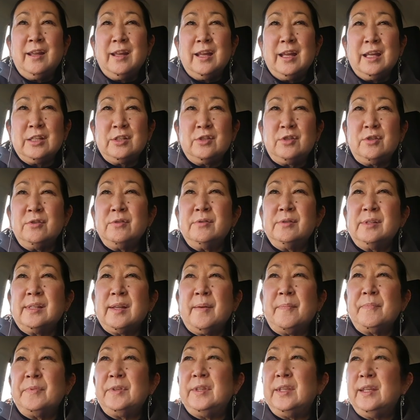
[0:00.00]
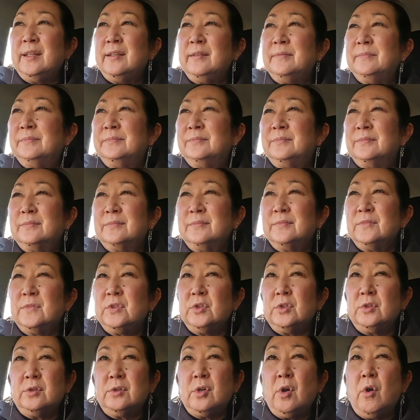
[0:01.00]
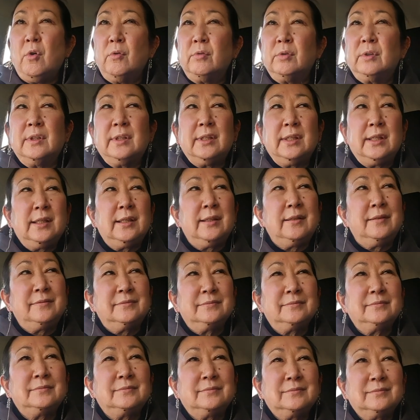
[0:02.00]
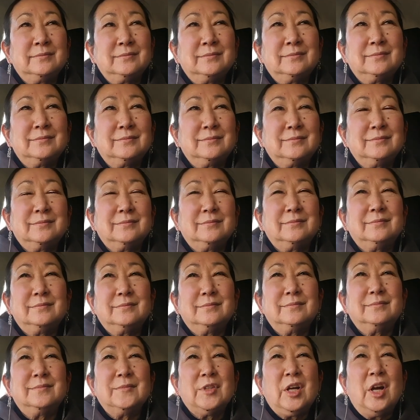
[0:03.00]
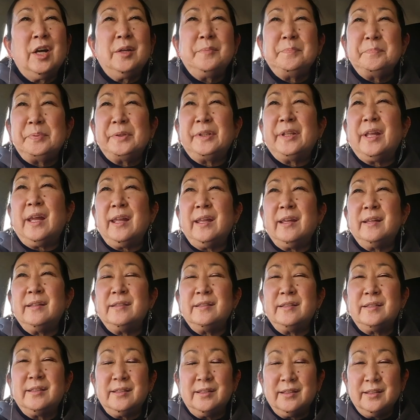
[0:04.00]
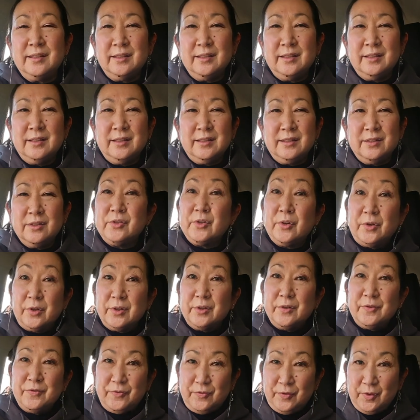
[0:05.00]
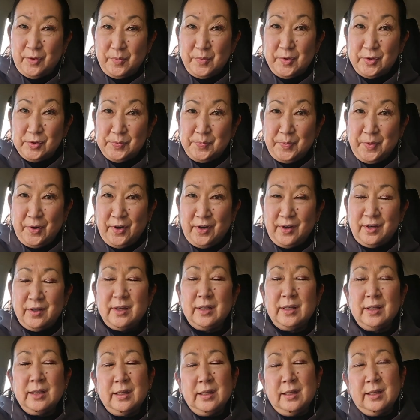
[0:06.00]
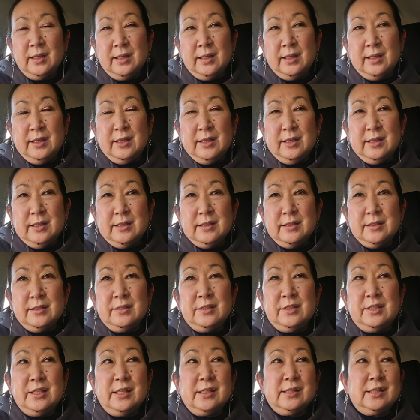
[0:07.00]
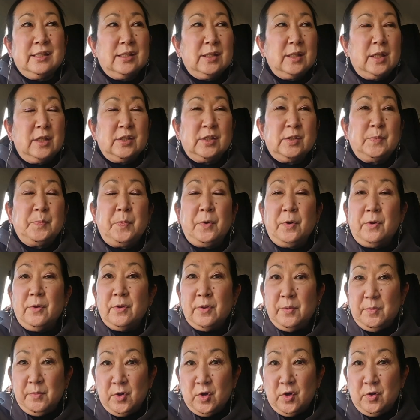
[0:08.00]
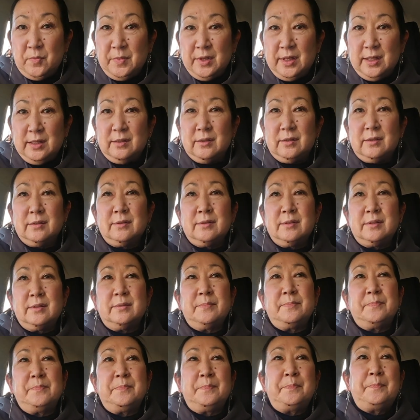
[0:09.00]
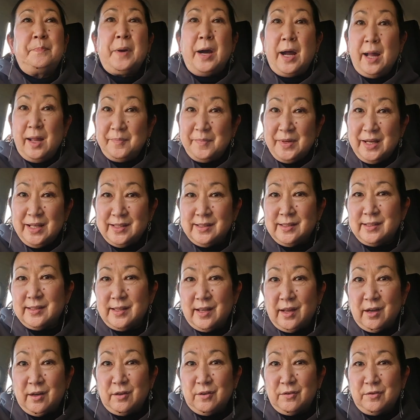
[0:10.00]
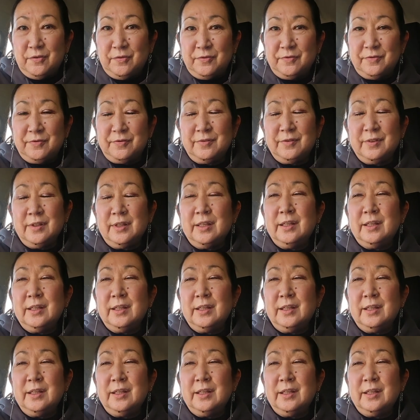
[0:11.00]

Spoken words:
and do something totally unplanned, sort of, for the most part. Just spur of the moment, by myself.